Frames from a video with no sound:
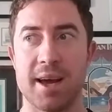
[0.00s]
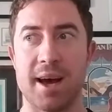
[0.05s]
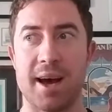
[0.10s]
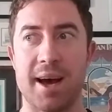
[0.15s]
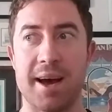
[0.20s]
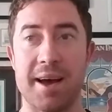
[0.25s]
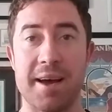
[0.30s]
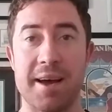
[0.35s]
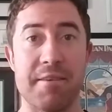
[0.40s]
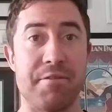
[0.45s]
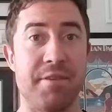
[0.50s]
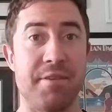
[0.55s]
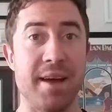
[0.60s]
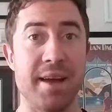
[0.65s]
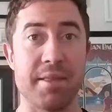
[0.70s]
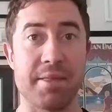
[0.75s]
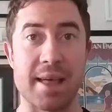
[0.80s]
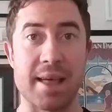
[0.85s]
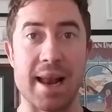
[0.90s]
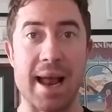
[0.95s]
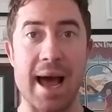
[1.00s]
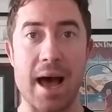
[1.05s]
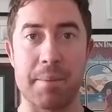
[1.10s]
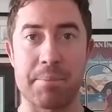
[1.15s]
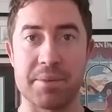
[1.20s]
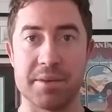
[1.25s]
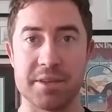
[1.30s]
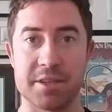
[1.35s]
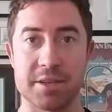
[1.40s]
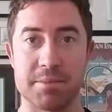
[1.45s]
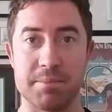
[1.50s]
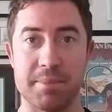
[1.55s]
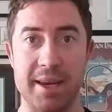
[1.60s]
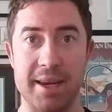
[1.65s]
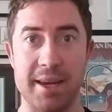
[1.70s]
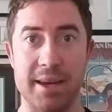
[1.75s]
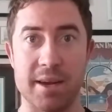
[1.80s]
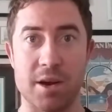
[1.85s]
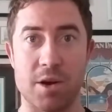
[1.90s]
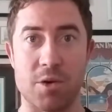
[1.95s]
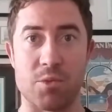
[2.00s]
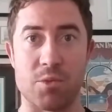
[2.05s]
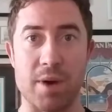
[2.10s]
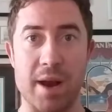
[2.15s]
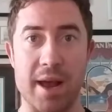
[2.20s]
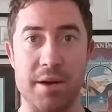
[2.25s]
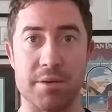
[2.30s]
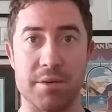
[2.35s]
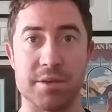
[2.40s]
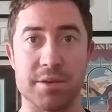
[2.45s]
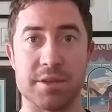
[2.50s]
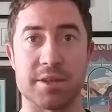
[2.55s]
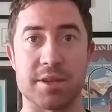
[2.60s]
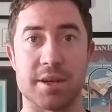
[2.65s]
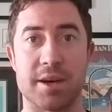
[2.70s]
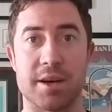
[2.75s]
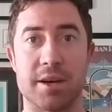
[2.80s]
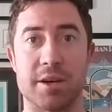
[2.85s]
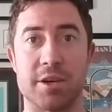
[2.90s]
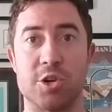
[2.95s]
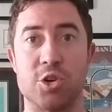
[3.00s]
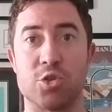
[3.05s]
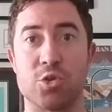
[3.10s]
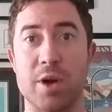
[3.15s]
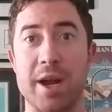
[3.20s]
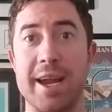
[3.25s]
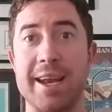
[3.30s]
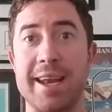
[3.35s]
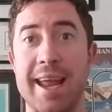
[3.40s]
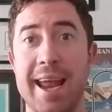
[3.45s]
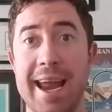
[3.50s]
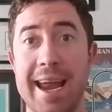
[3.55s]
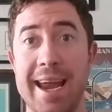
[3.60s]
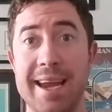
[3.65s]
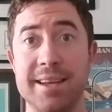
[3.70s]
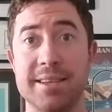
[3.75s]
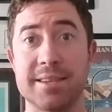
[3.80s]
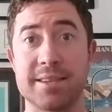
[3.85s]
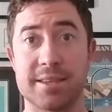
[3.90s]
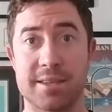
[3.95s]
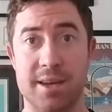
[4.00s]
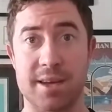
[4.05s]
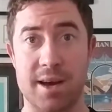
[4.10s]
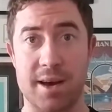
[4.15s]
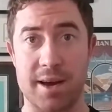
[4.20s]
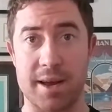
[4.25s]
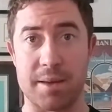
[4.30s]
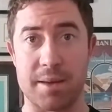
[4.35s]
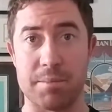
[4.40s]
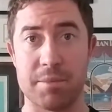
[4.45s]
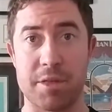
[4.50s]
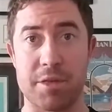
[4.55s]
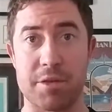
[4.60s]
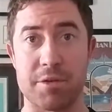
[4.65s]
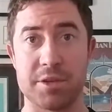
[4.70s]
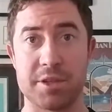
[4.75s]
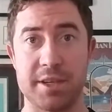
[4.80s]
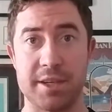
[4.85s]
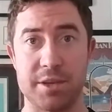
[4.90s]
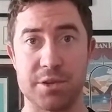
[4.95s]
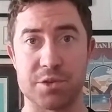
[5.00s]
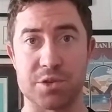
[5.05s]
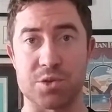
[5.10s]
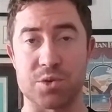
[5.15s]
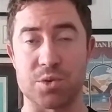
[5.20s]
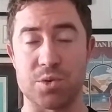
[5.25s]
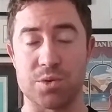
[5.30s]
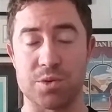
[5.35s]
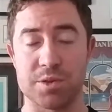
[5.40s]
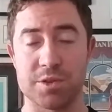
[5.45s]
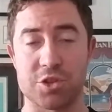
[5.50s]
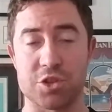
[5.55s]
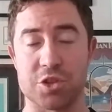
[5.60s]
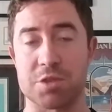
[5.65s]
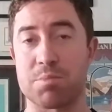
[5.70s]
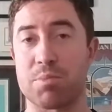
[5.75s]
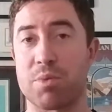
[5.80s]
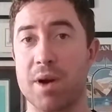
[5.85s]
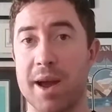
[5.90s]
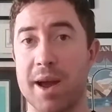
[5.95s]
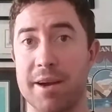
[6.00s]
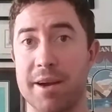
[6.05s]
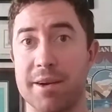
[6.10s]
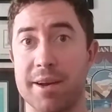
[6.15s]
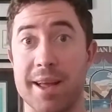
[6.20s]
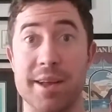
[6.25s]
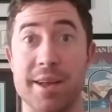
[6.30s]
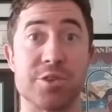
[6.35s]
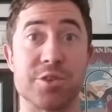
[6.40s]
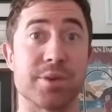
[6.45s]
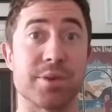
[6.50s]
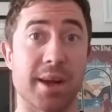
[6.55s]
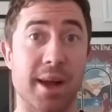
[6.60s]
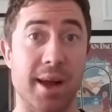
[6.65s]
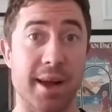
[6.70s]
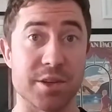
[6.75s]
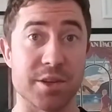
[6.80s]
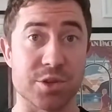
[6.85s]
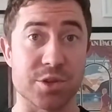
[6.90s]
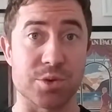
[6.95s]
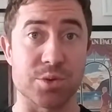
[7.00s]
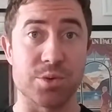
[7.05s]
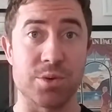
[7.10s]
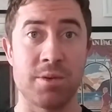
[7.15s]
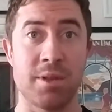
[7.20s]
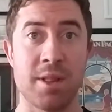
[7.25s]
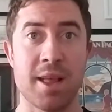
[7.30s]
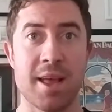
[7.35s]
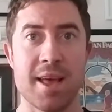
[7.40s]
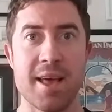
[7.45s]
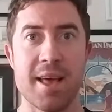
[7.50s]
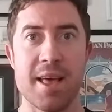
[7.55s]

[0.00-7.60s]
event that happened to me around grade 8 time, 13 years old, just prior to entering high school,